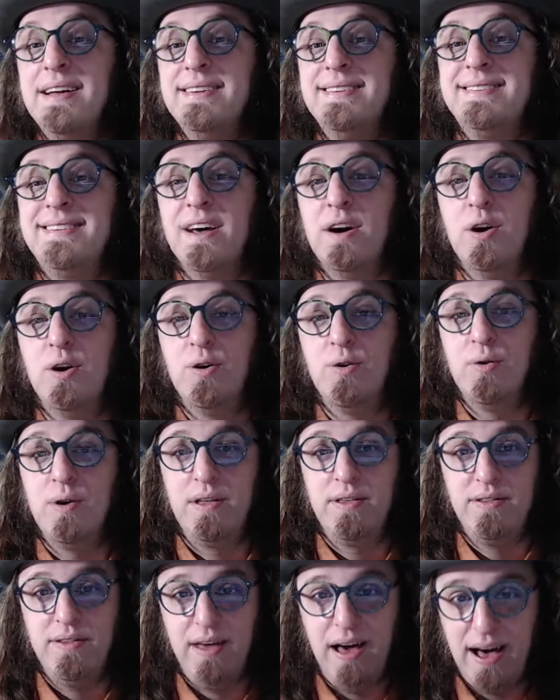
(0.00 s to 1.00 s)

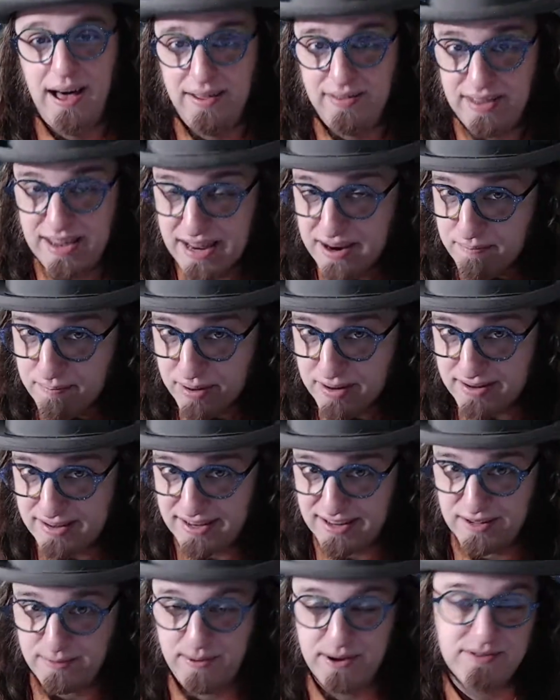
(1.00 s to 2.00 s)
So the
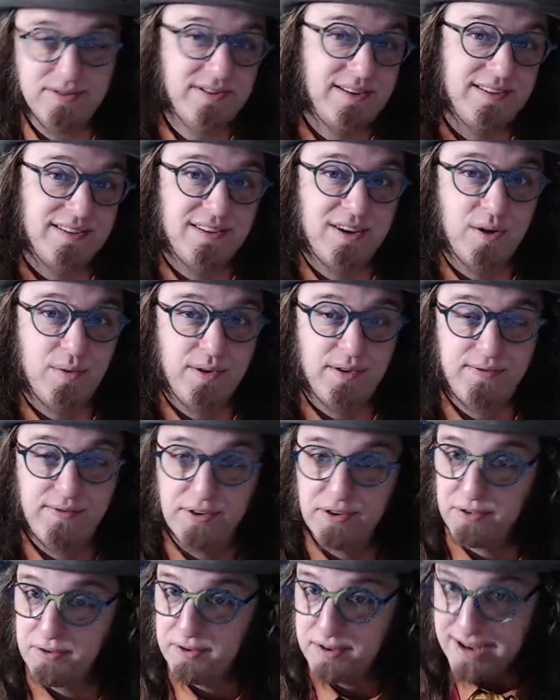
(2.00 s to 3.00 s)
in-person experience is to go into
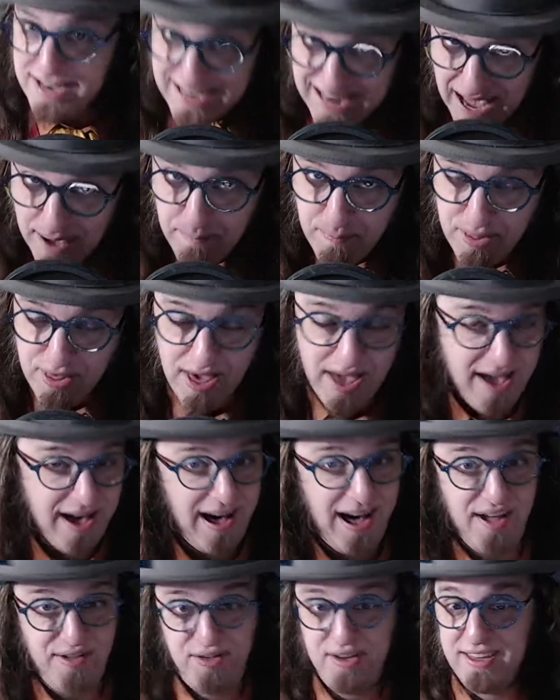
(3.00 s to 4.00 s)
further depth.
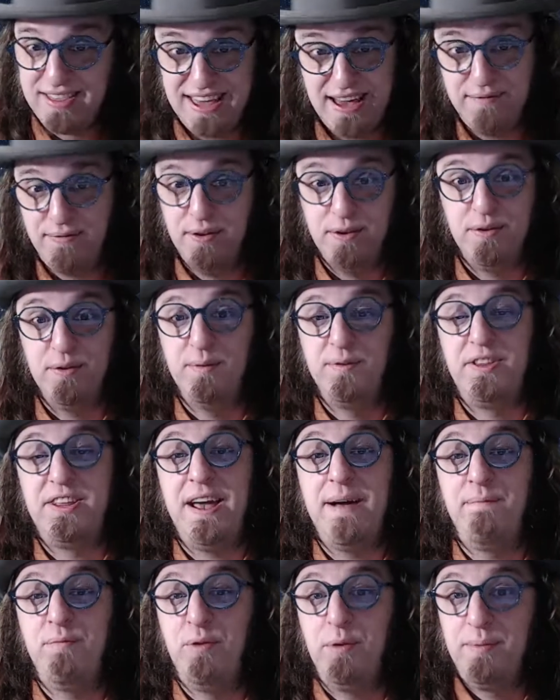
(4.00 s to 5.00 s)
I think that further
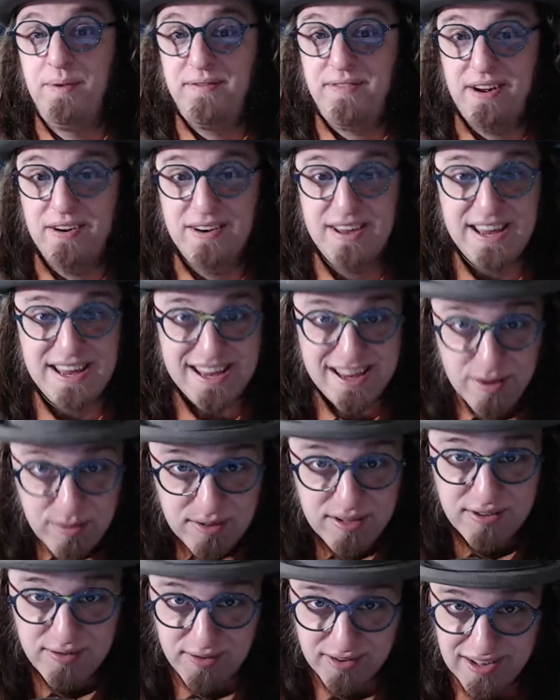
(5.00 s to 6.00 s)
depth will be very
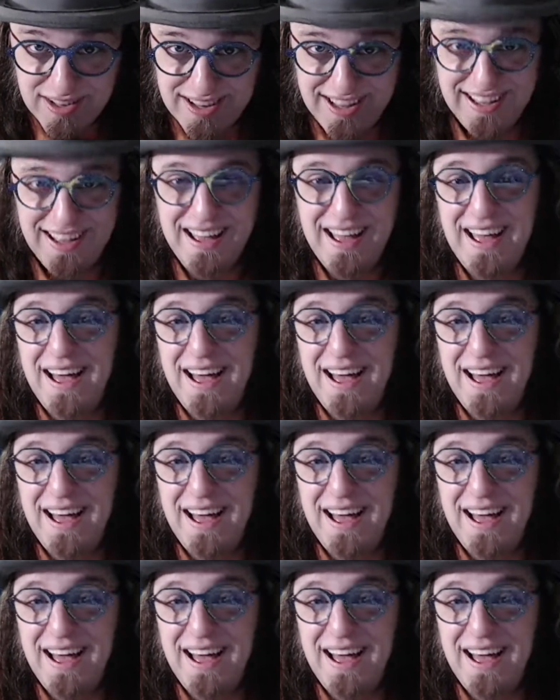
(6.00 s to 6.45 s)
useful.